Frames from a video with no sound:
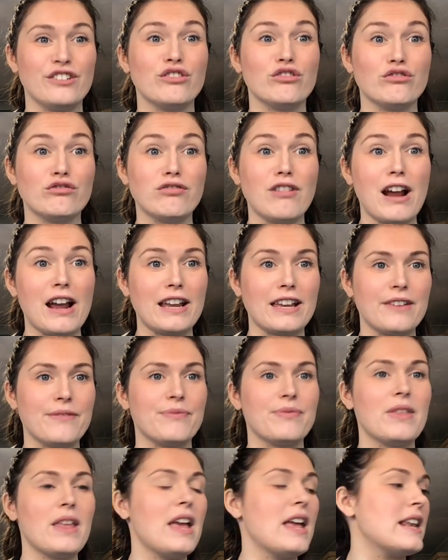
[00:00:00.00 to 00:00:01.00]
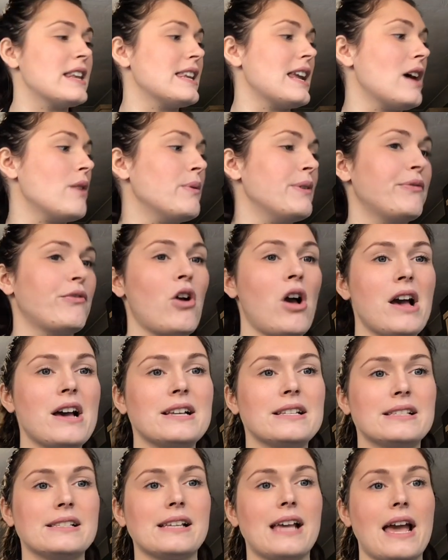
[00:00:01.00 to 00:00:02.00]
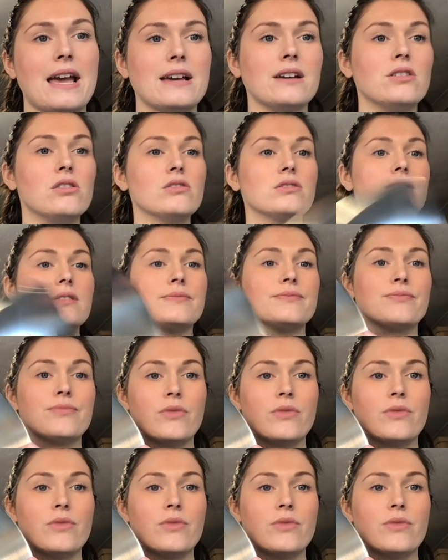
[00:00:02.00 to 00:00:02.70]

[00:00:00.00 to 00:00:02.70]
Right, now we've got our scales.